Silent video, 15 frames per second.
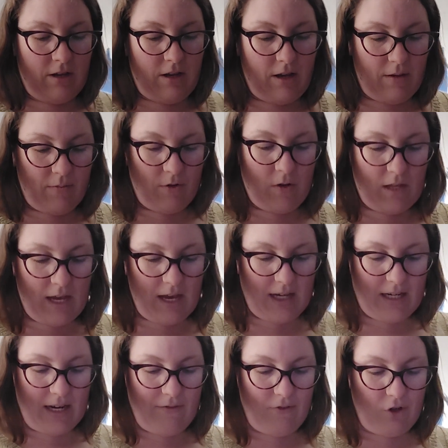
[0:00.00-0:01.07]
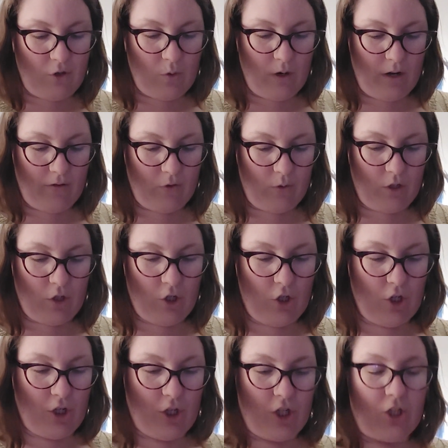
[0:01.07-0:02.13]
I'm doing the age 11 to 12, so it
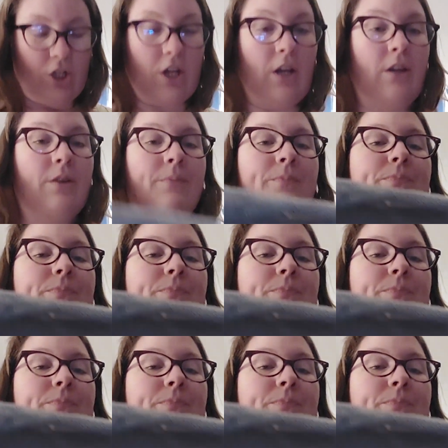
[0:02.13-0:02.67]
should do,